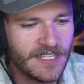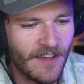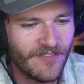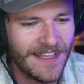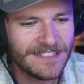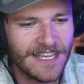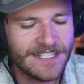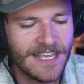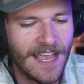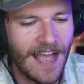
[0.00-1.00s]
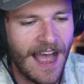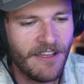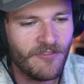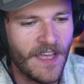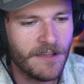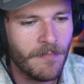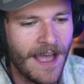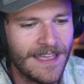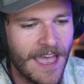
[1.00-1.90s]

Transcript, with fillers: WTF, that's like saying I fake my